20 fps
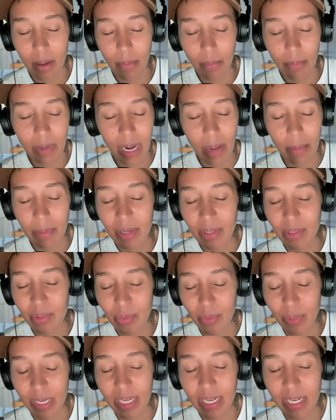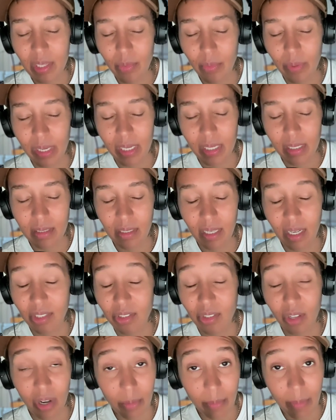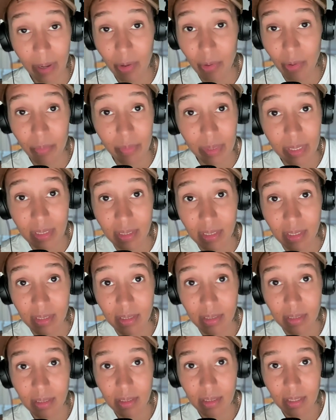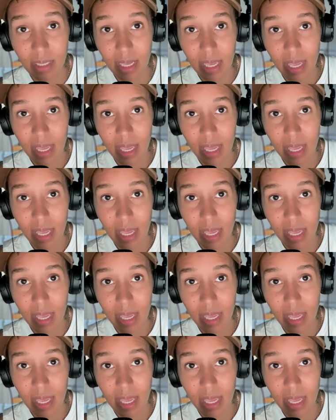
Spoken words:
but I'm going to do it anyways. I started my own business.